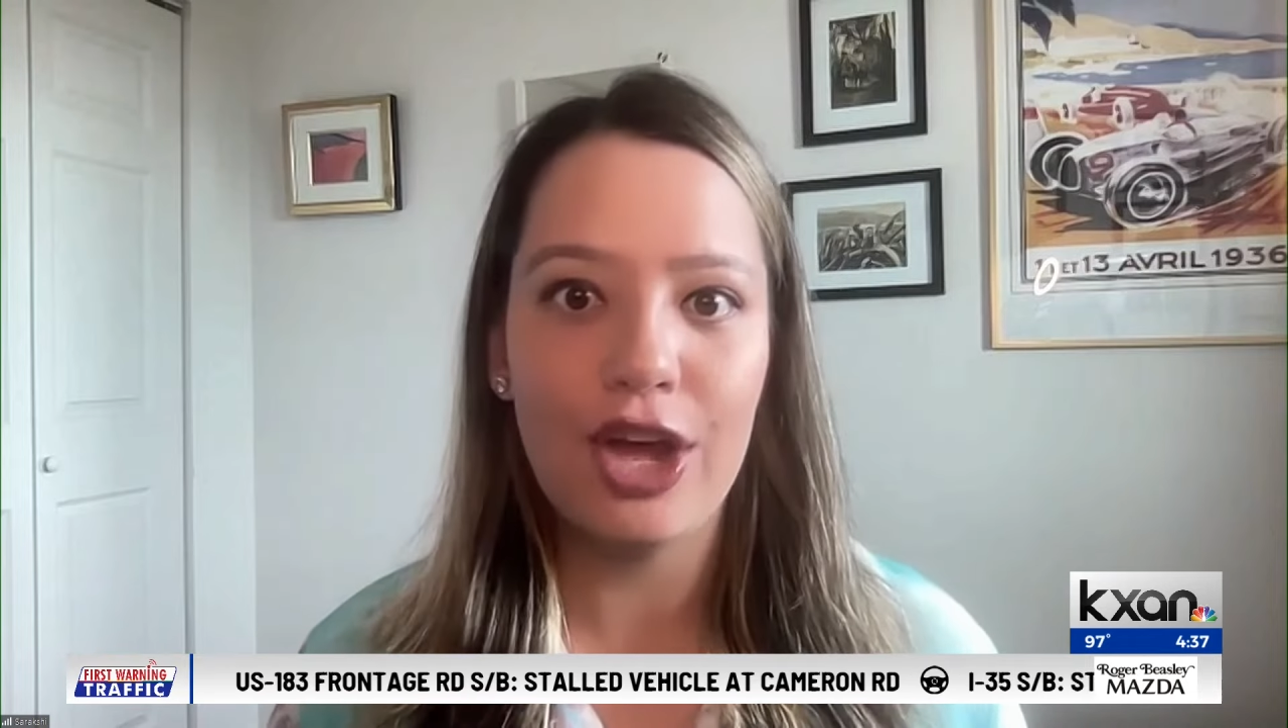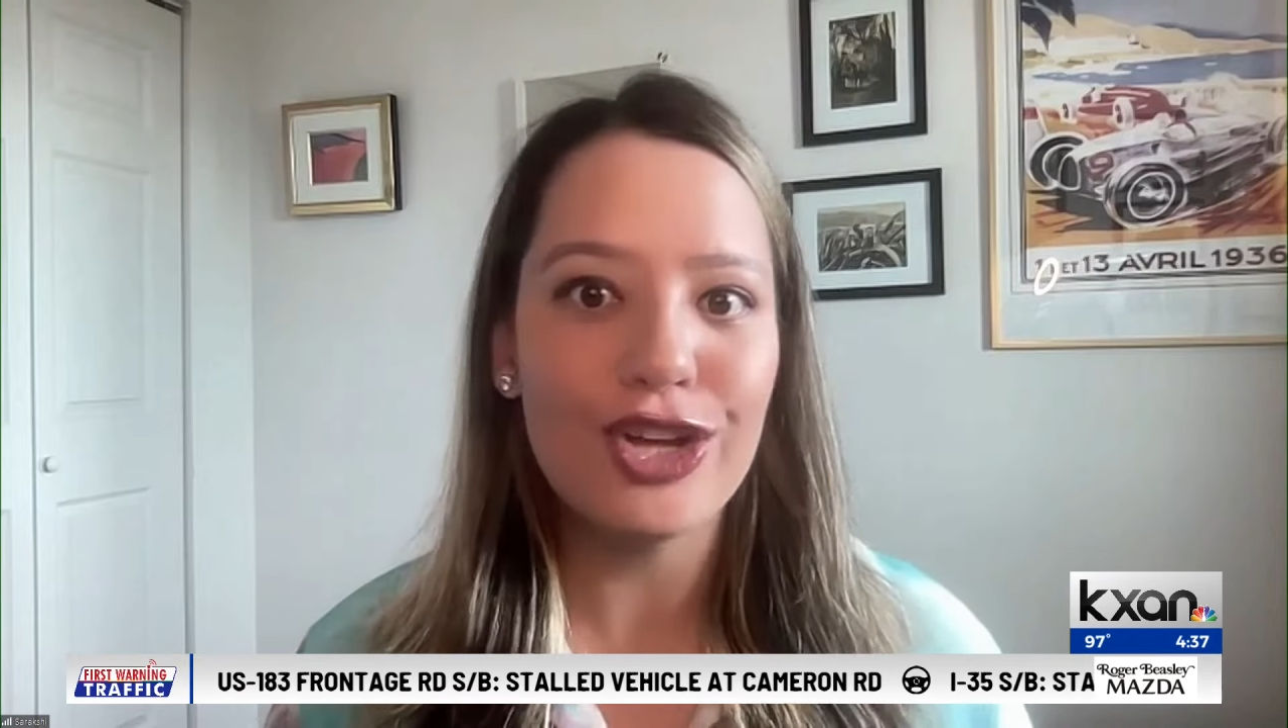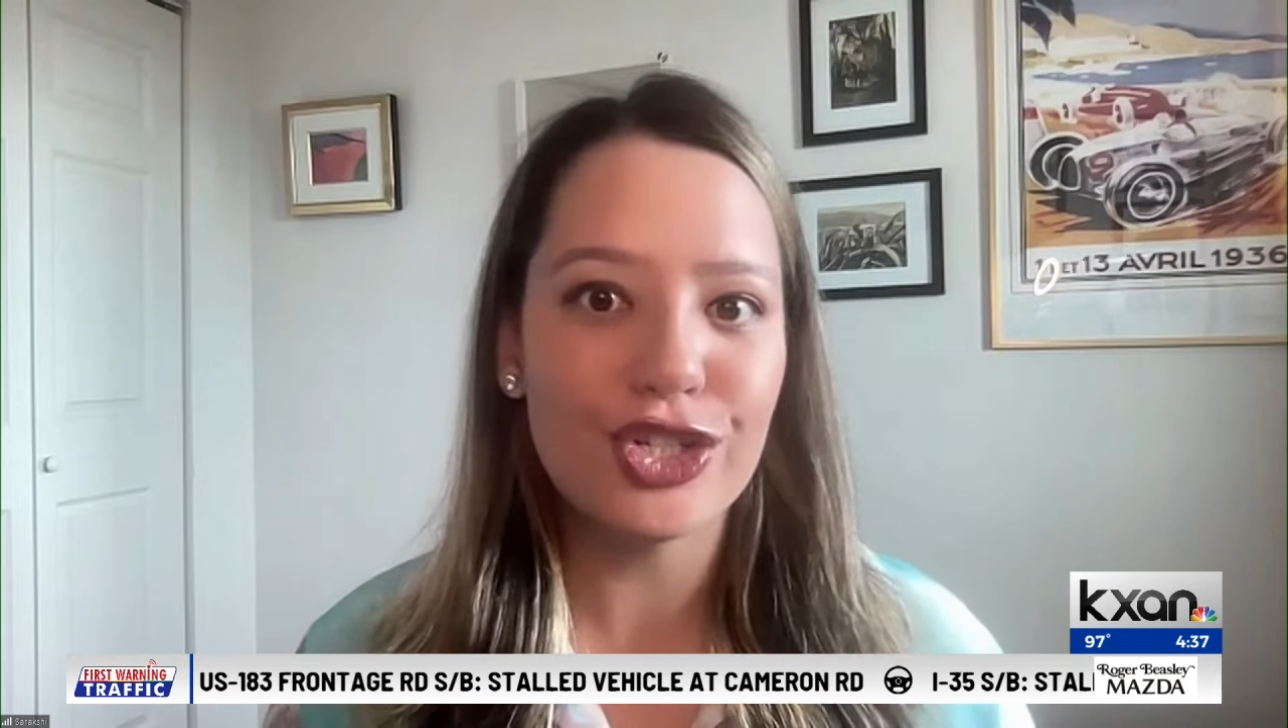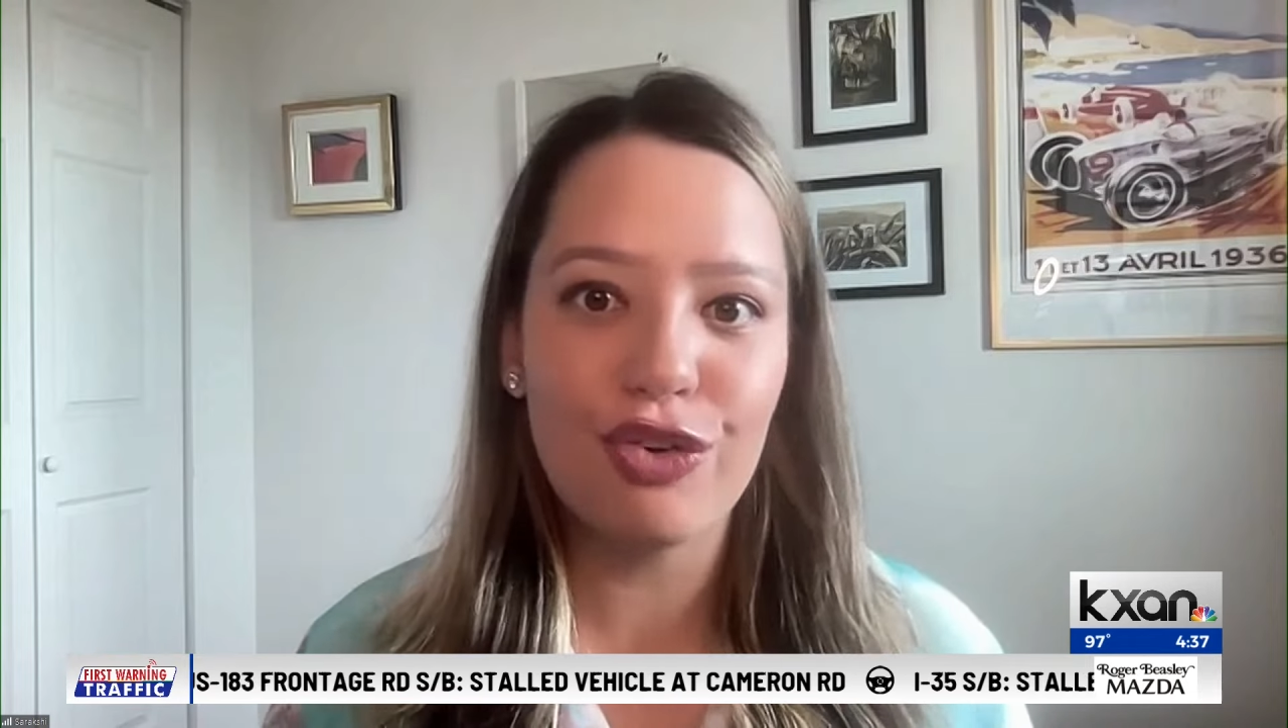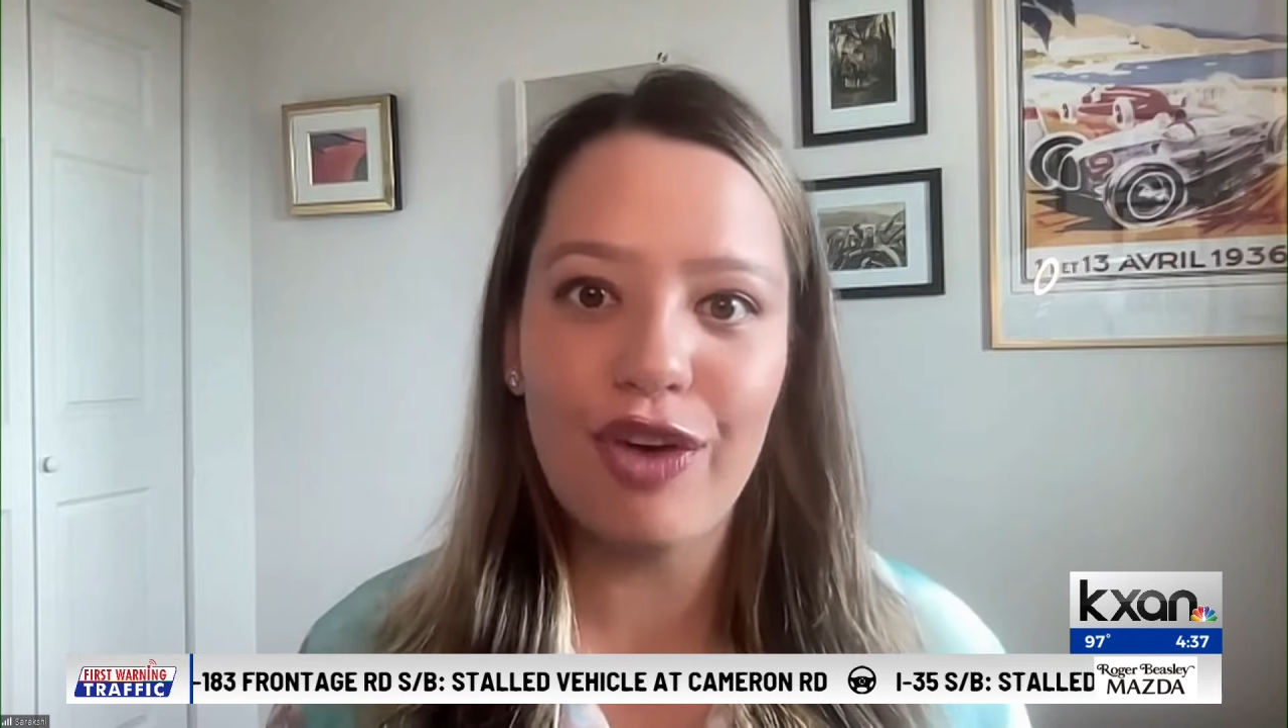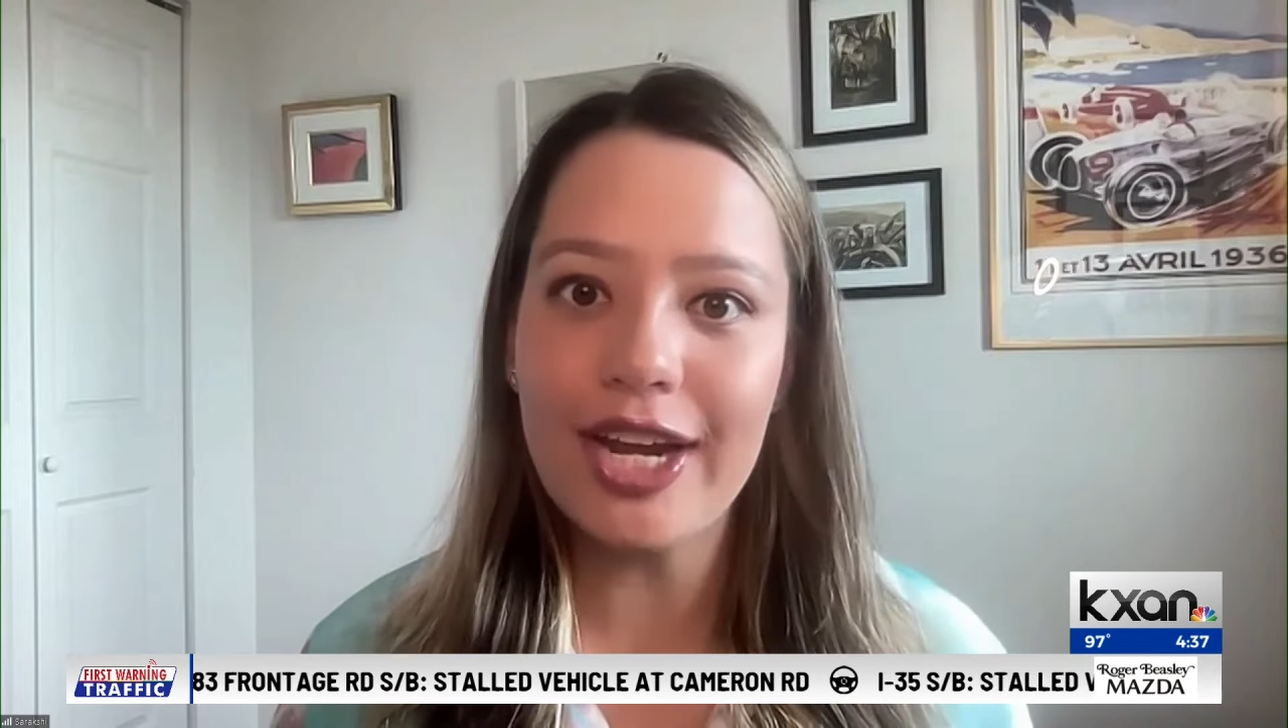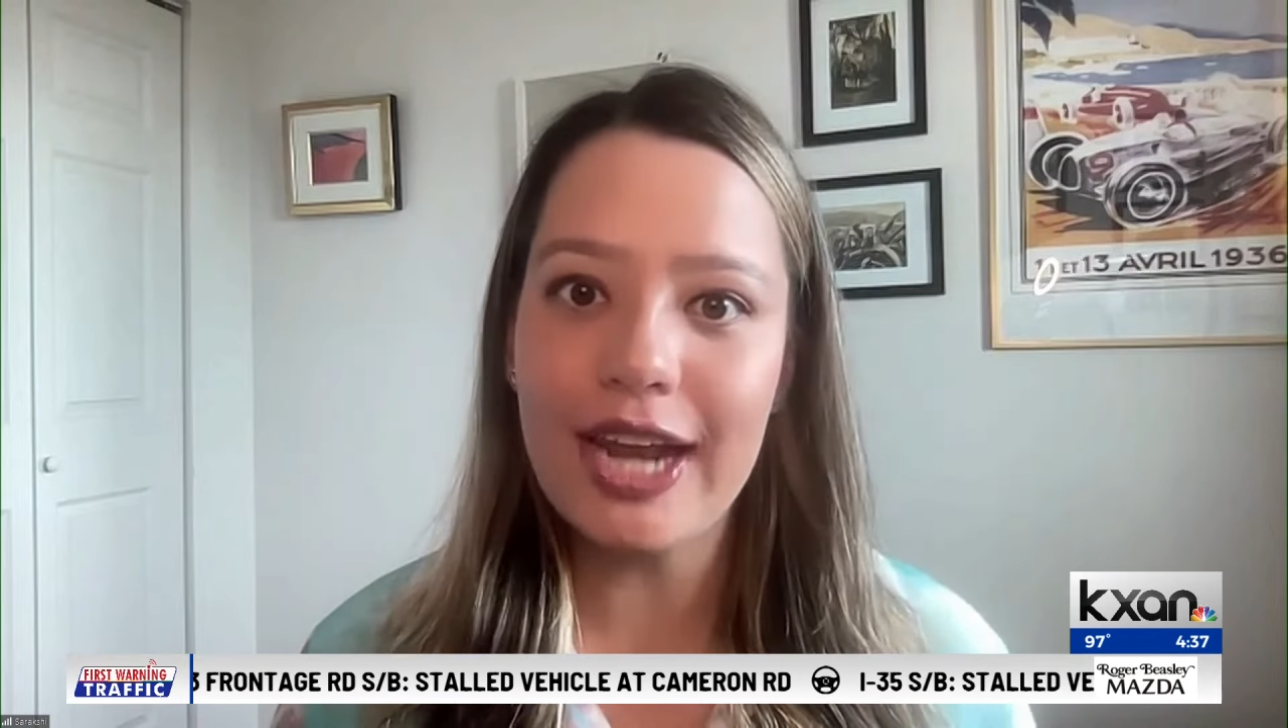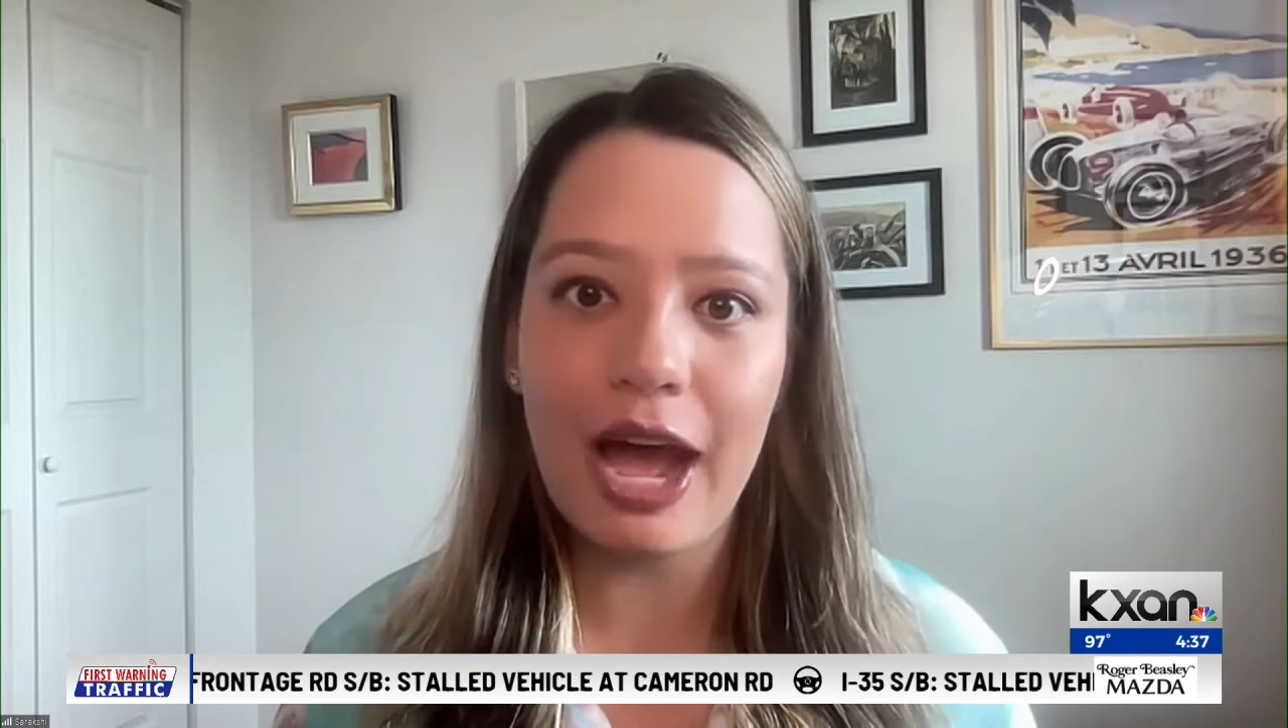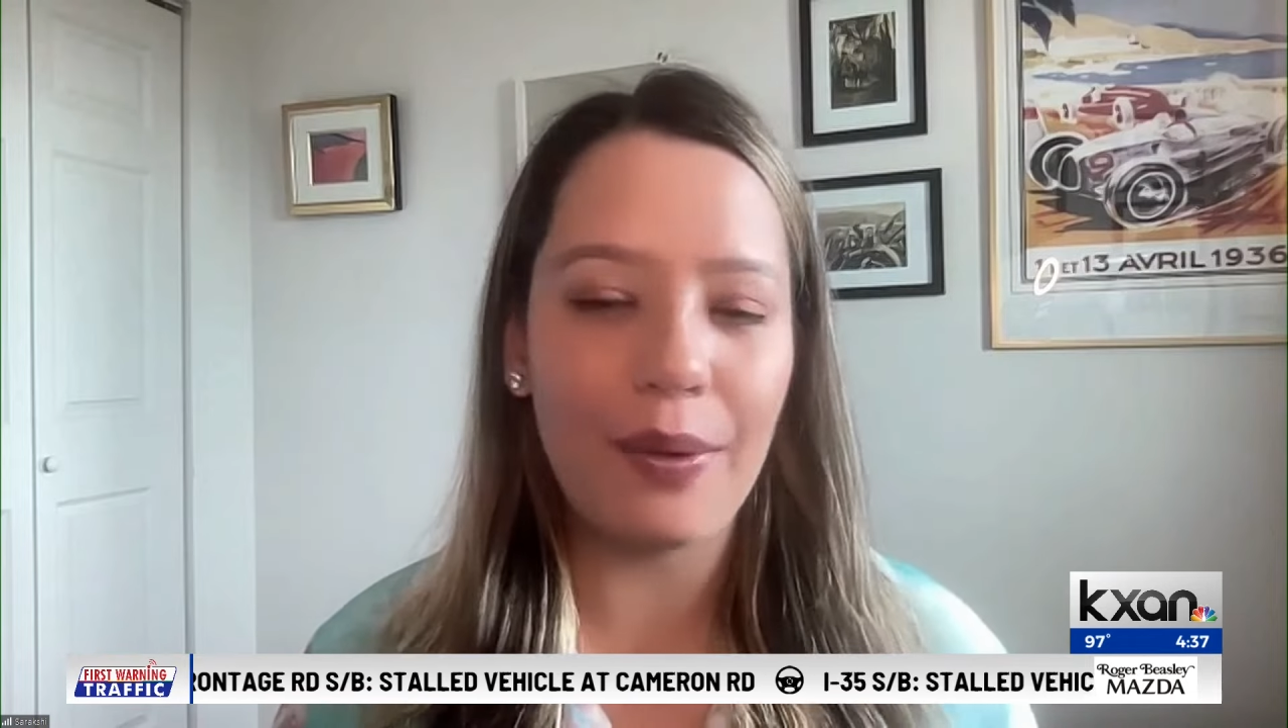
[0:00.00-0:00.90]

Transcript: So, right now,